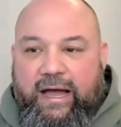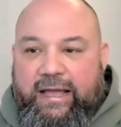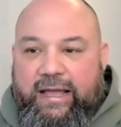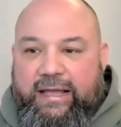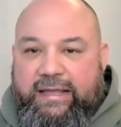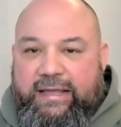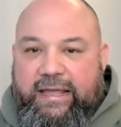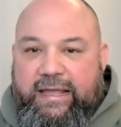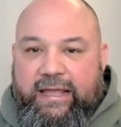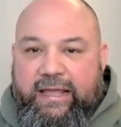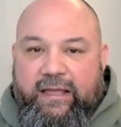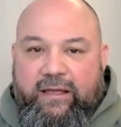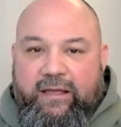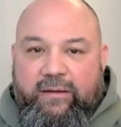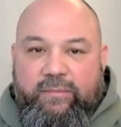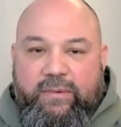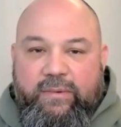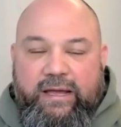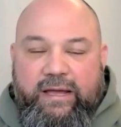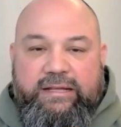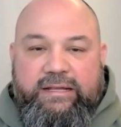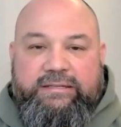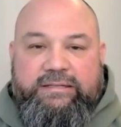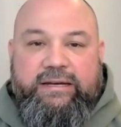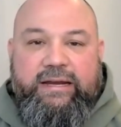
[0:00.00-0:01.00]
I
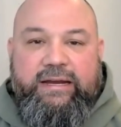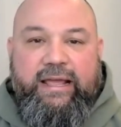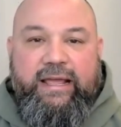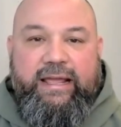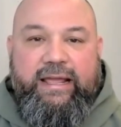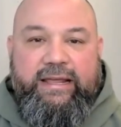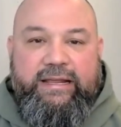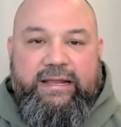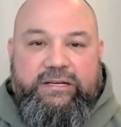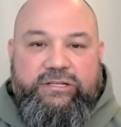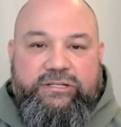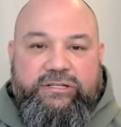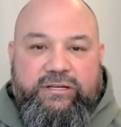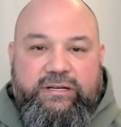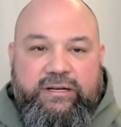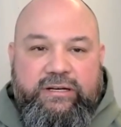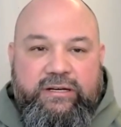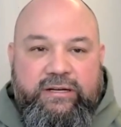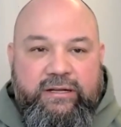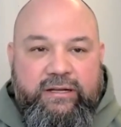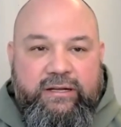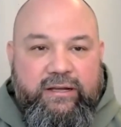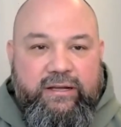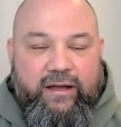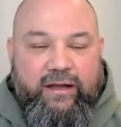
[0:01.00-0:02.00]
came as an
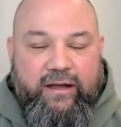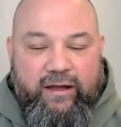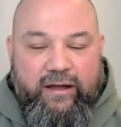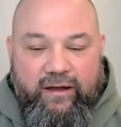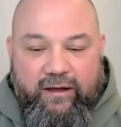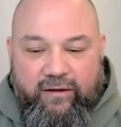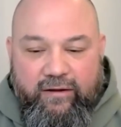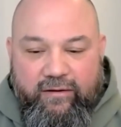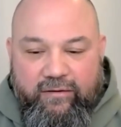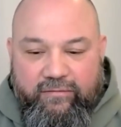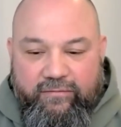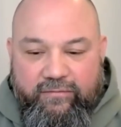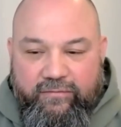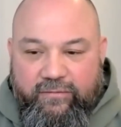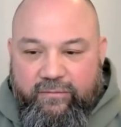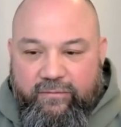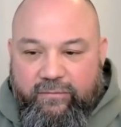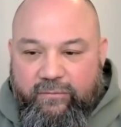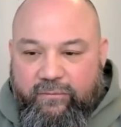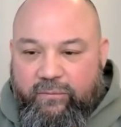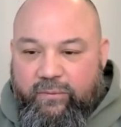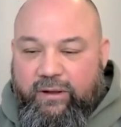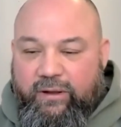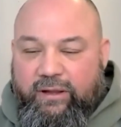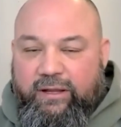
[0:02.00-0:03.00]
agent of
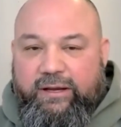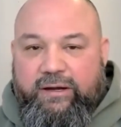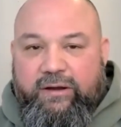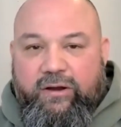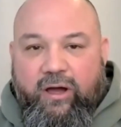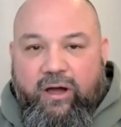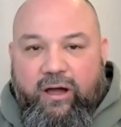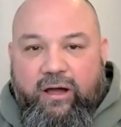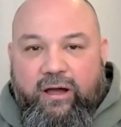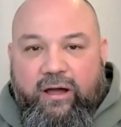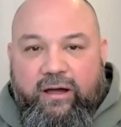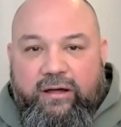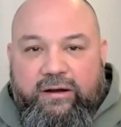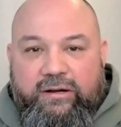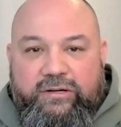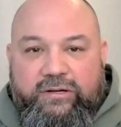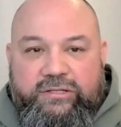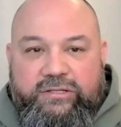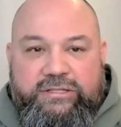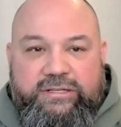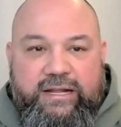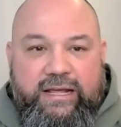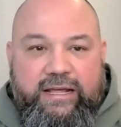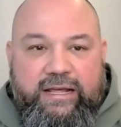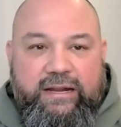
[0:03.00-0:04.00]
really not
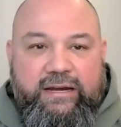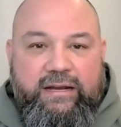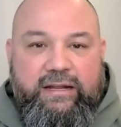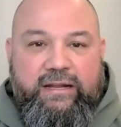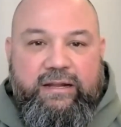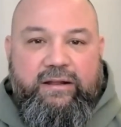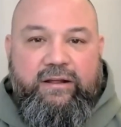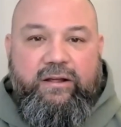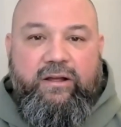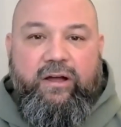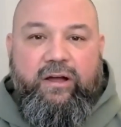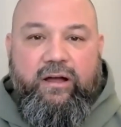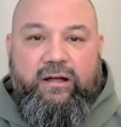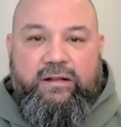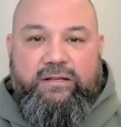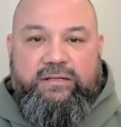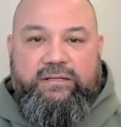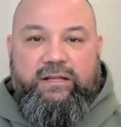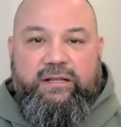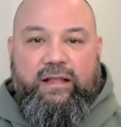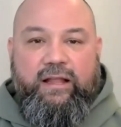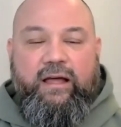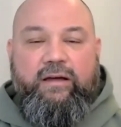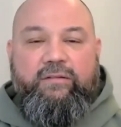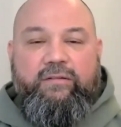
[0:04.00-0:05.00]
understanding
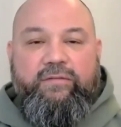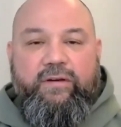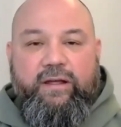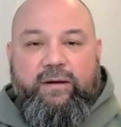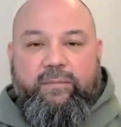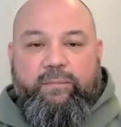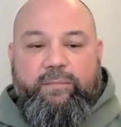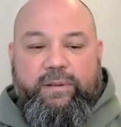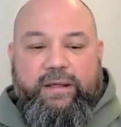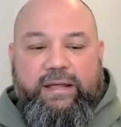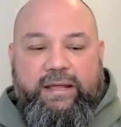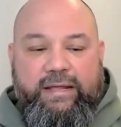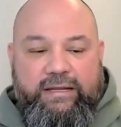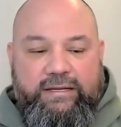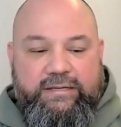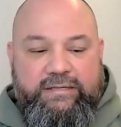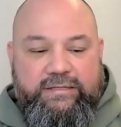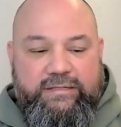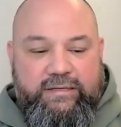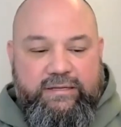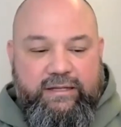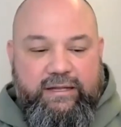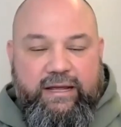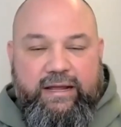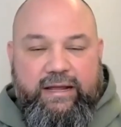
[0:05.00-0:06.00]
God's love and
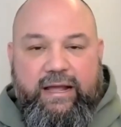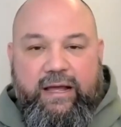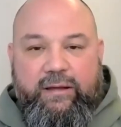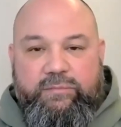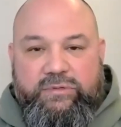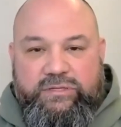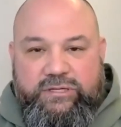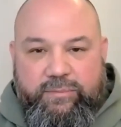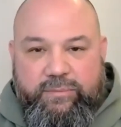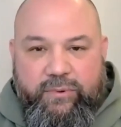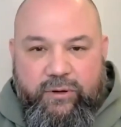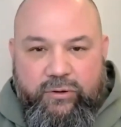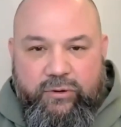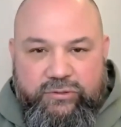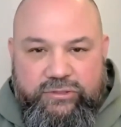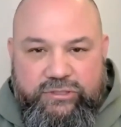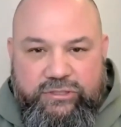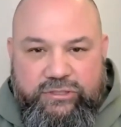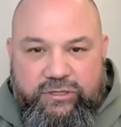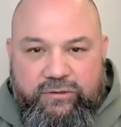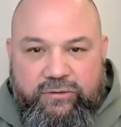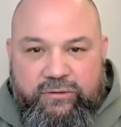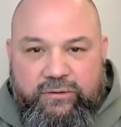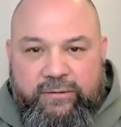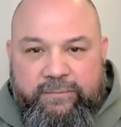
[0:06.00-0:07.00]
peace like I'm
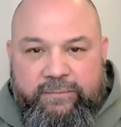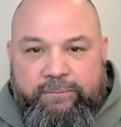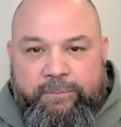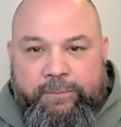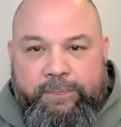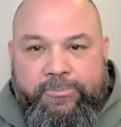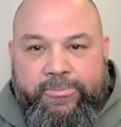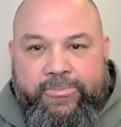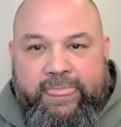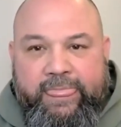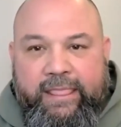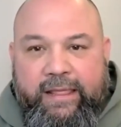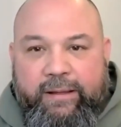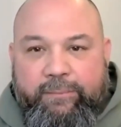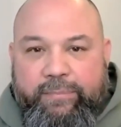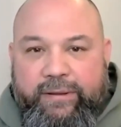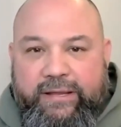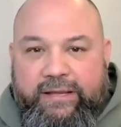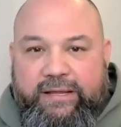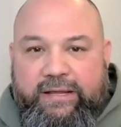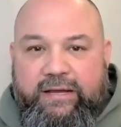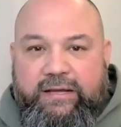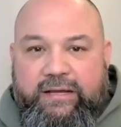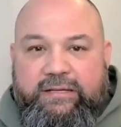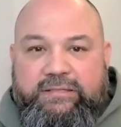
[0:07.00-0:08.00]
supposed to,
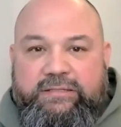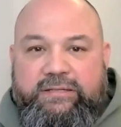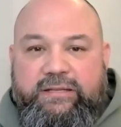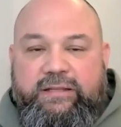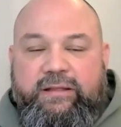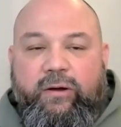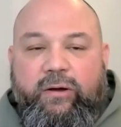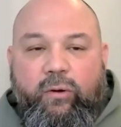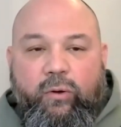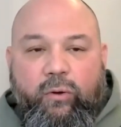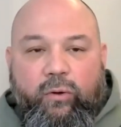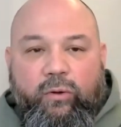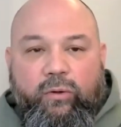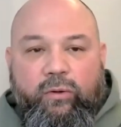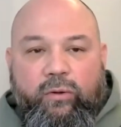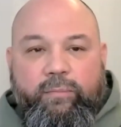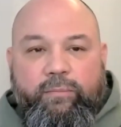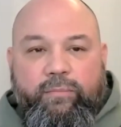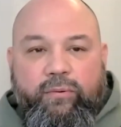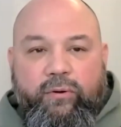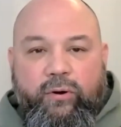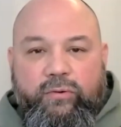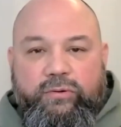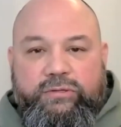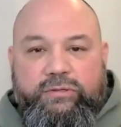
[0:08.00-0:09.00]
because the whole
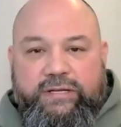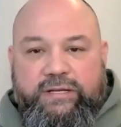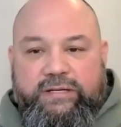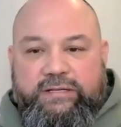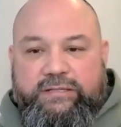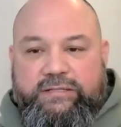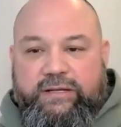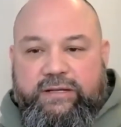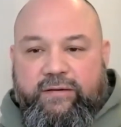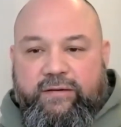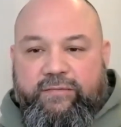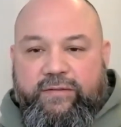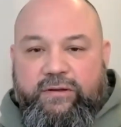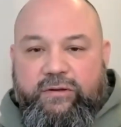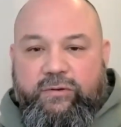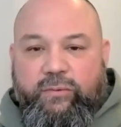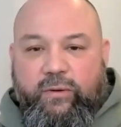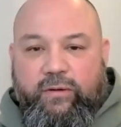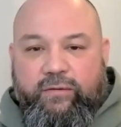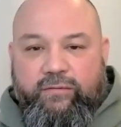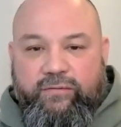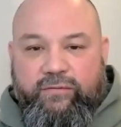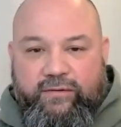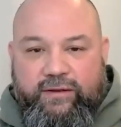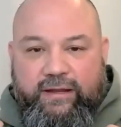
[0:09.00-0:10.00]
process of the
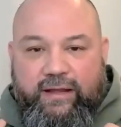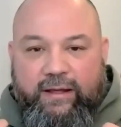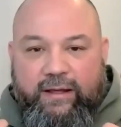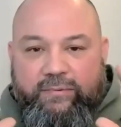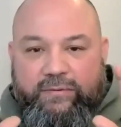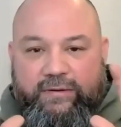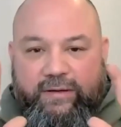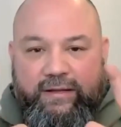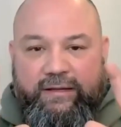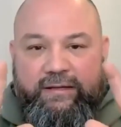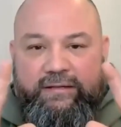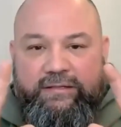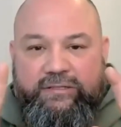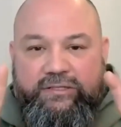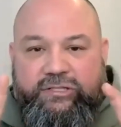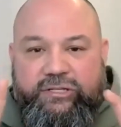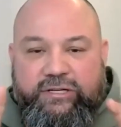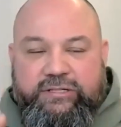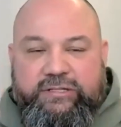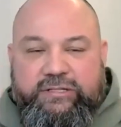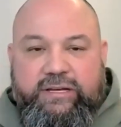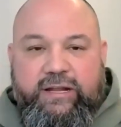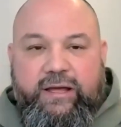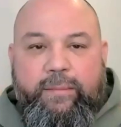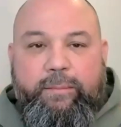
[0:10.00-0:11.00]
12 steps is
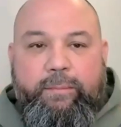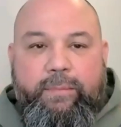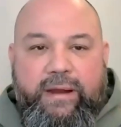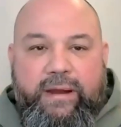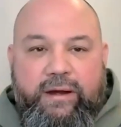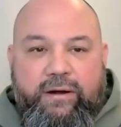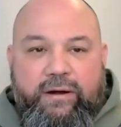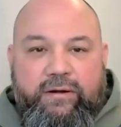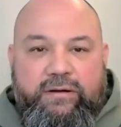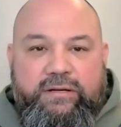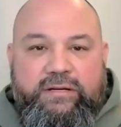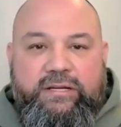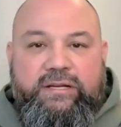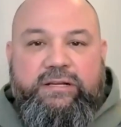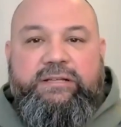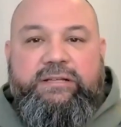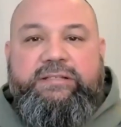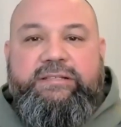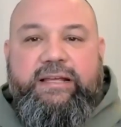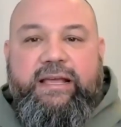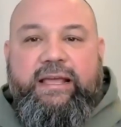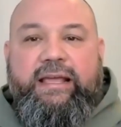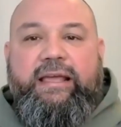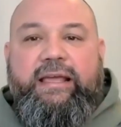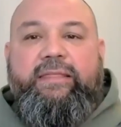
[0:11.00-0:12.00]
just a mirror to
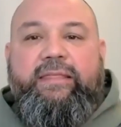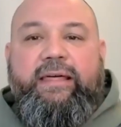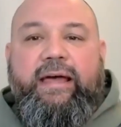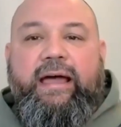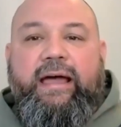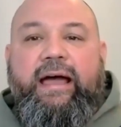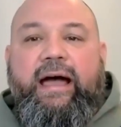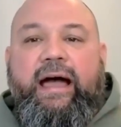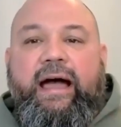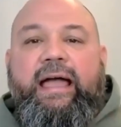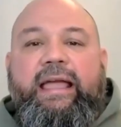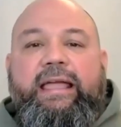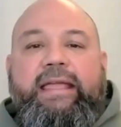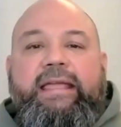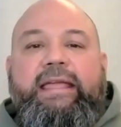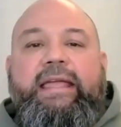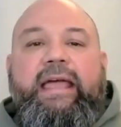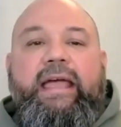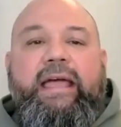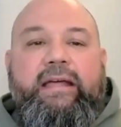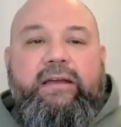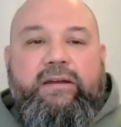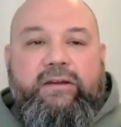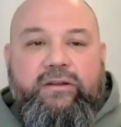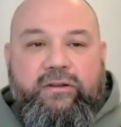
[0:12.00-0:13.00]
say that I
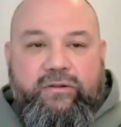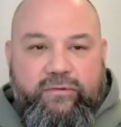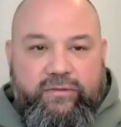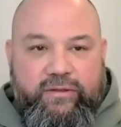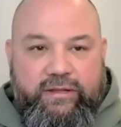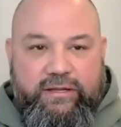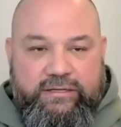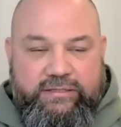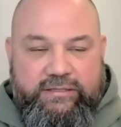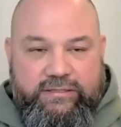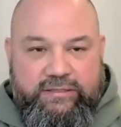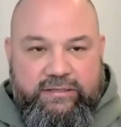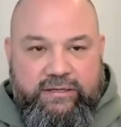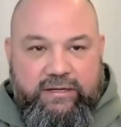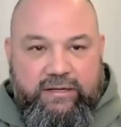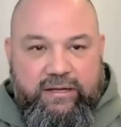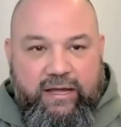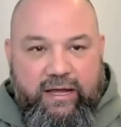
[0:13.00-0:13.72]
can't do this.